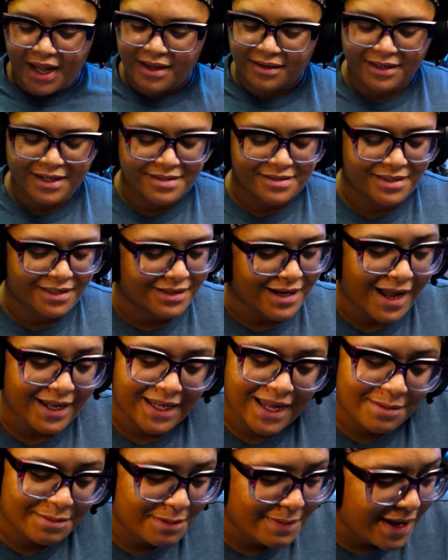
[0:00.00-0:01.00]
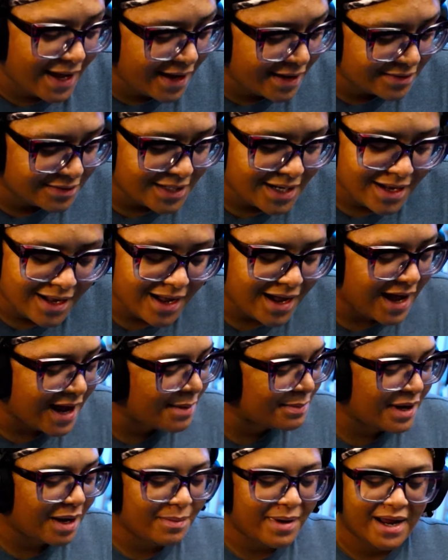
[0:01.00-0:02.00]
Listen, I can't be mad. I'm
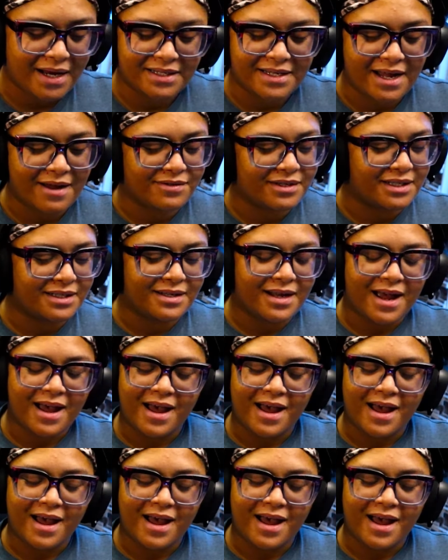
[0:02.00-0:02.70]
not mad at Daphne.